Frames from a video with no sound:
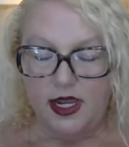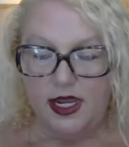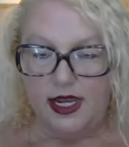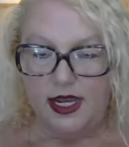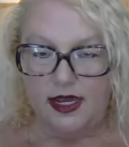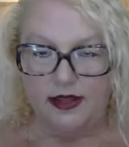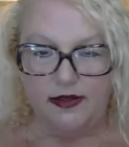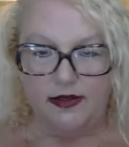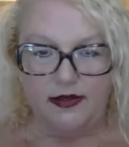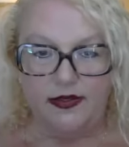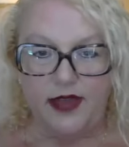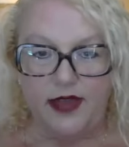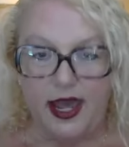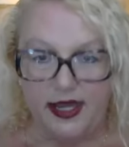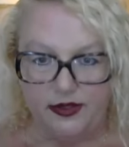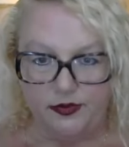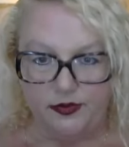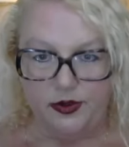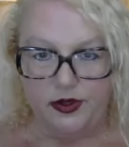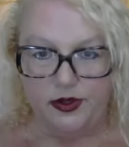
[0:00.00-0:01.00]
and
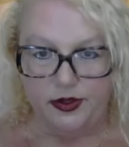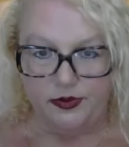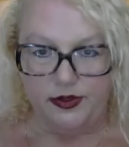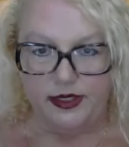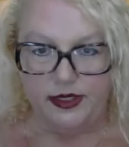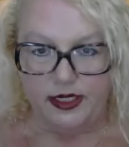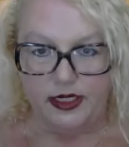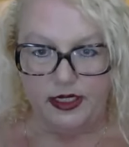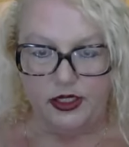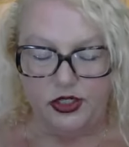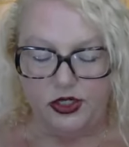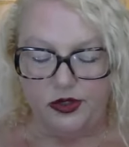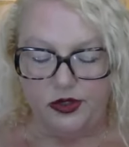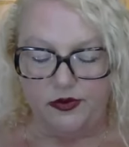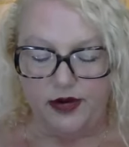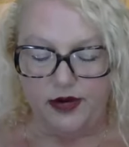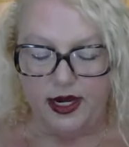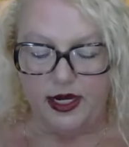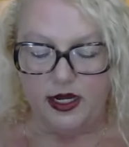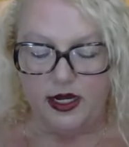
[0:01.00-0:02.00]
that's where there was an issue
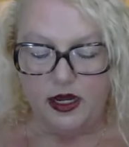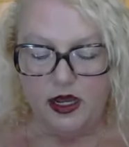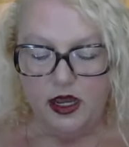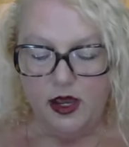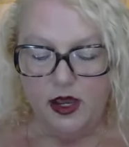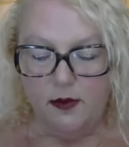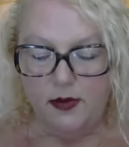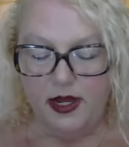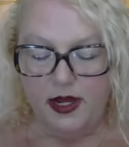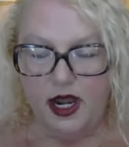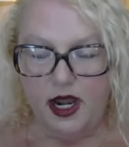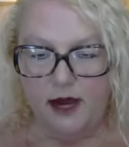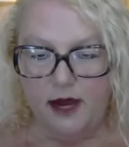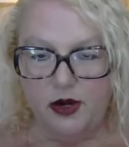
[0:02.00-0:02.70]
right but mm -hmm.